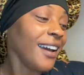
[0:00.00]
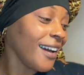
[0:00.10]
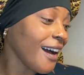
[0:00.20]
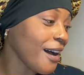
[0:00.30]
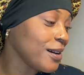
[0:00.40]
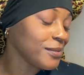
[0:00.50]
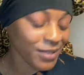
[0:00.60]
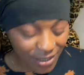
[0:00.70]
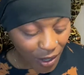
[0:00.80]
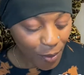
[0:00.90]

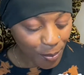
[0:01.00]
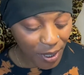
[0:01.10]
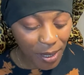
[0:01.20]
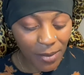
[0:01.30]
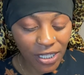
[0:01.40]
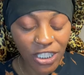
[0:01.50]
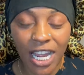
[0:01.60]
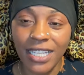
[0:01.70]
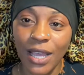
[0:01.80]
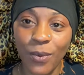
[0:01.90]
So pretty much, you
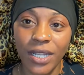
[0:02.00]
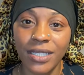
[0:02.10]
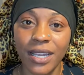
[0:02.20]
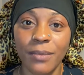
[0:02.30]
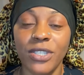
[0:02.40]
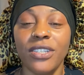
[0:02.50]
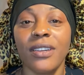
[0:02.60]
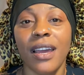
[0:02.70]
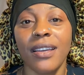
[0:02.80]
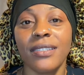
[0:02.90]
guys, I wanted to come to you
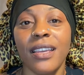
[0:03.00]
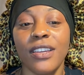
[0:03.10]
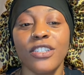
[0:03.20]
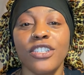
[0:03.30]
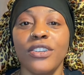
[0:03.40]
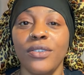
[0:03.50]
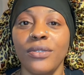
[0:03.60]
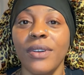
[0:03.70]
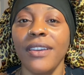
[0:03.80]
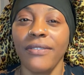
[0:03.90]
guys and show
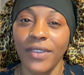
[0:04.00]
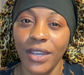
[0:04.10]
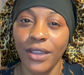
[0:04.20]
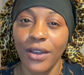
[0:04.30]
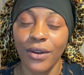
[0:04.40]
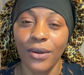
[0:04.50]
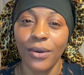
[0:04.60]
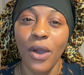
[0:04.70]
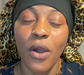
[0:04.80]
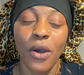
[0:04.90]
you a video